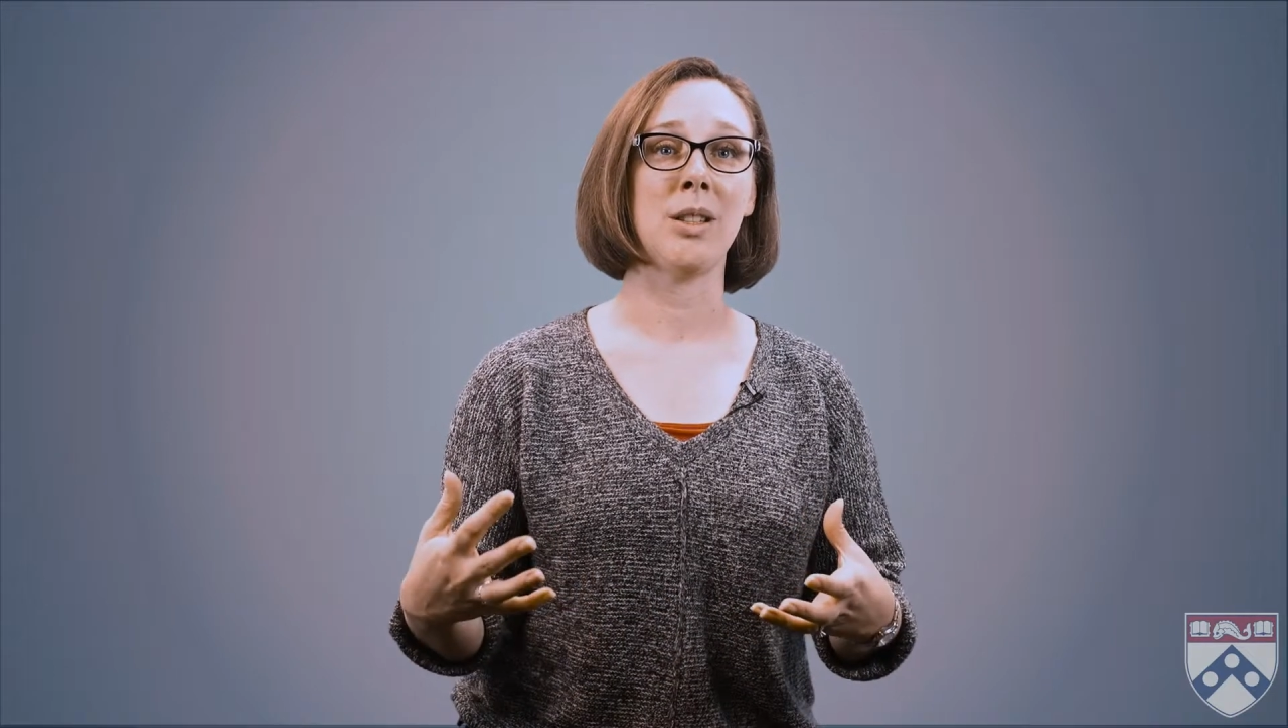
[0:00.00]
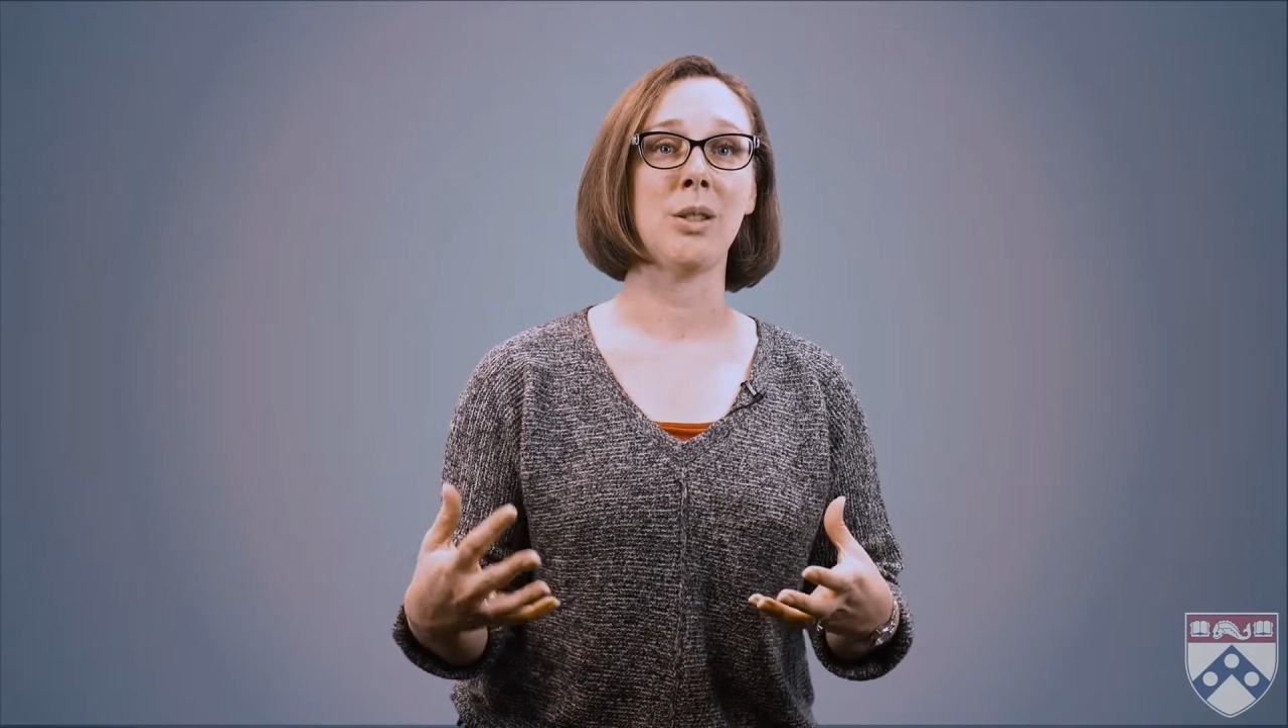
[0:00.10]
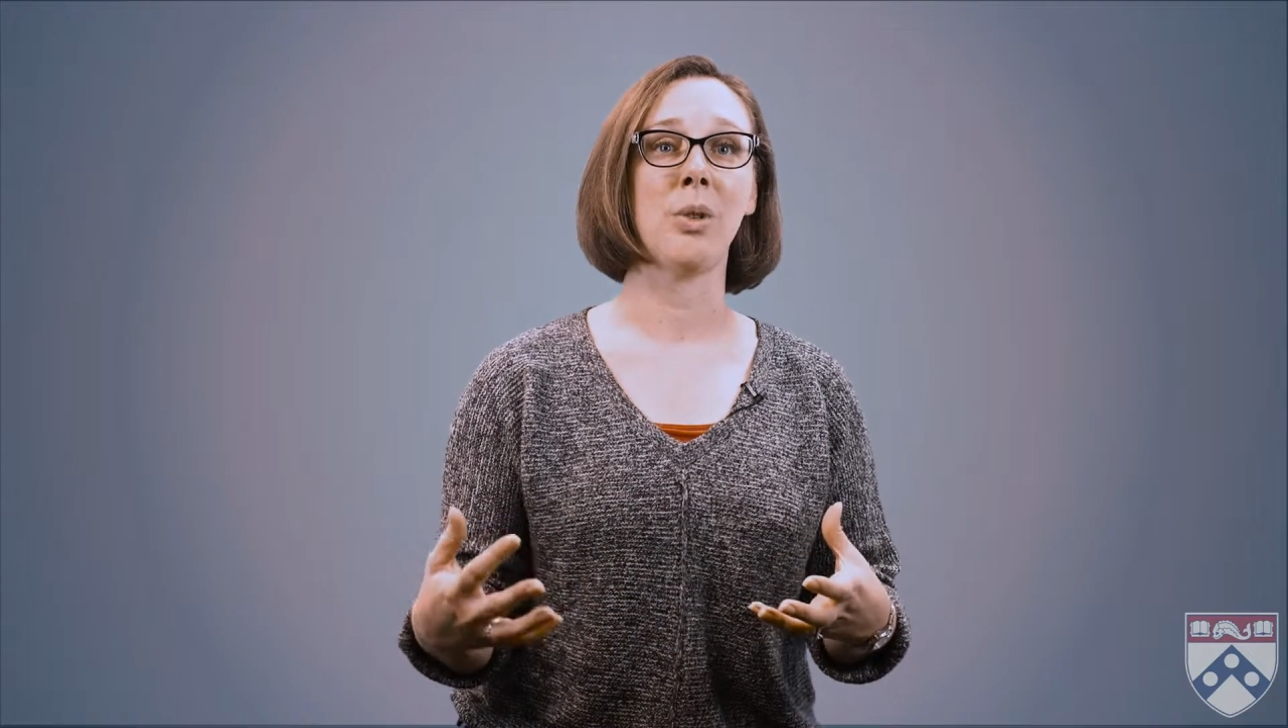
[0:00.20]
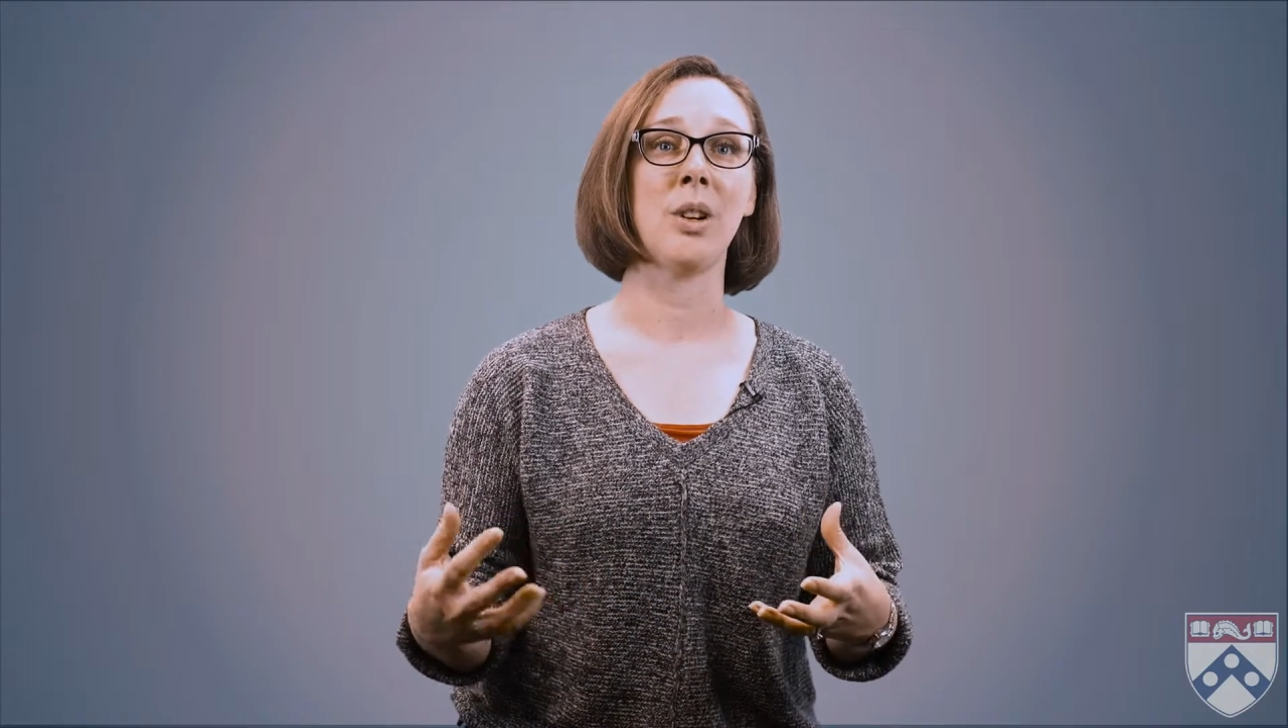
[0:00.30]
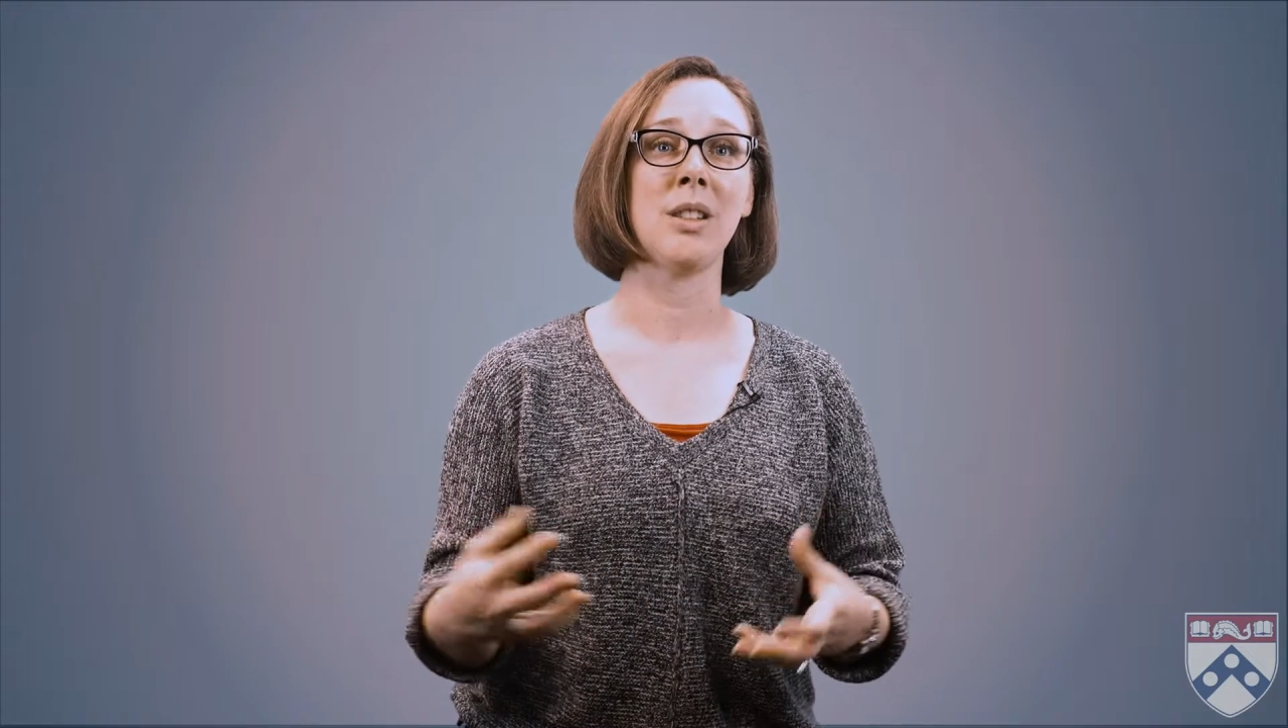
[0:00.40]

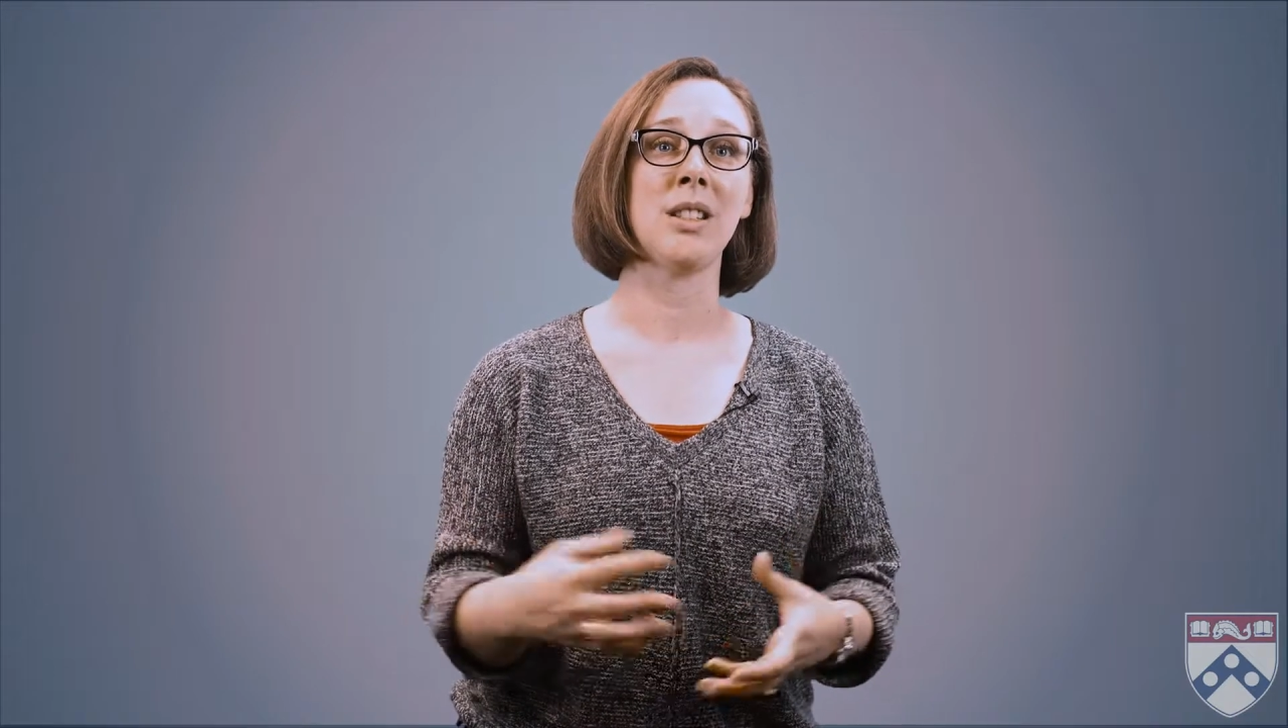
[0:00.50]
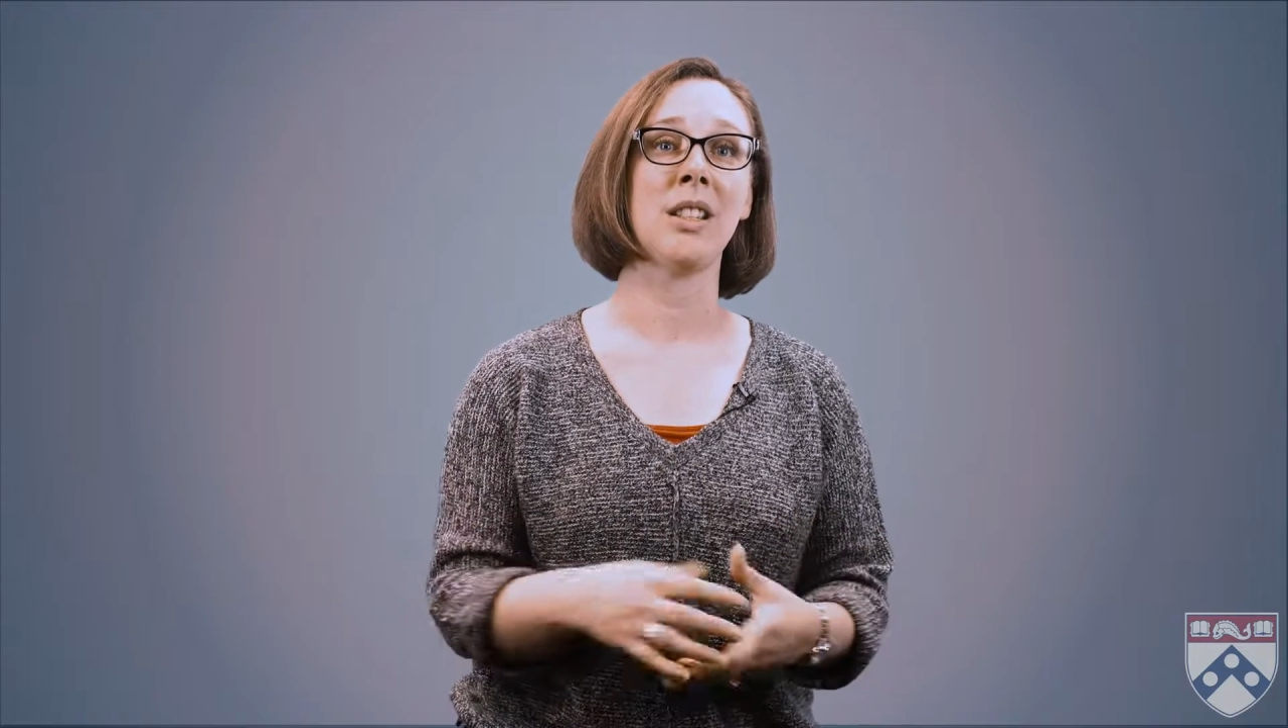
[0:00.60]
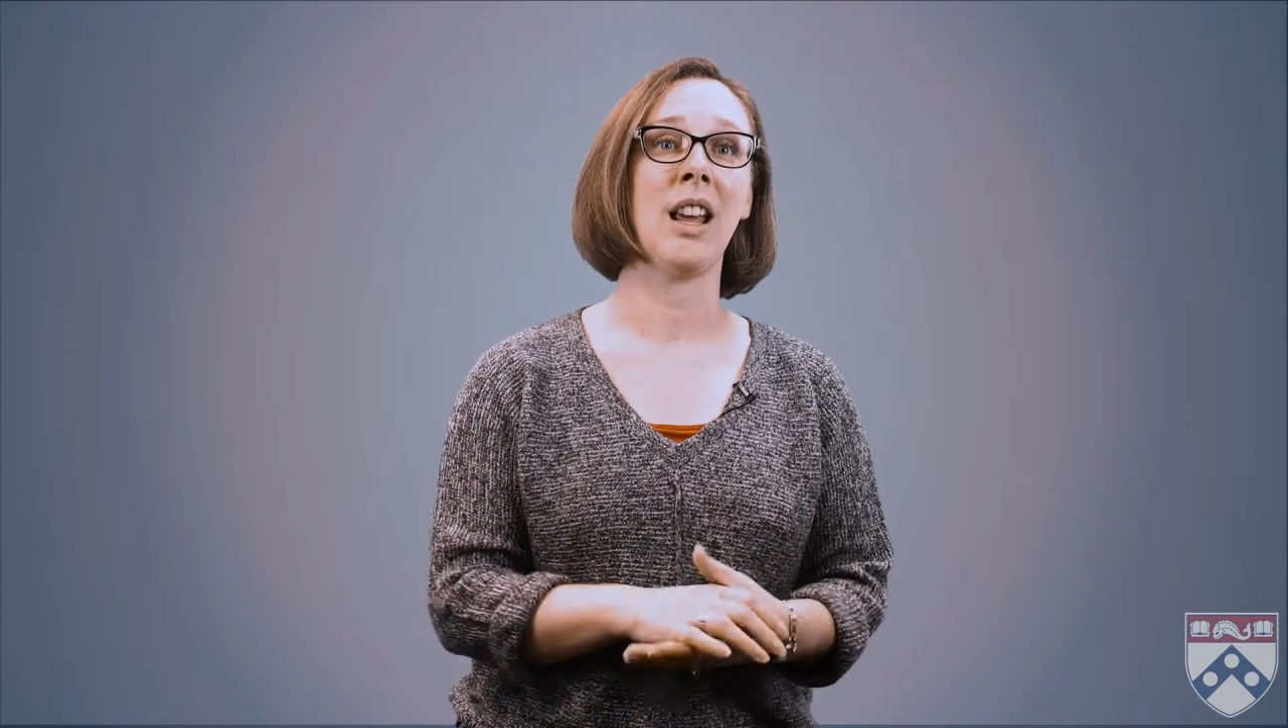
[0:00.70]
source,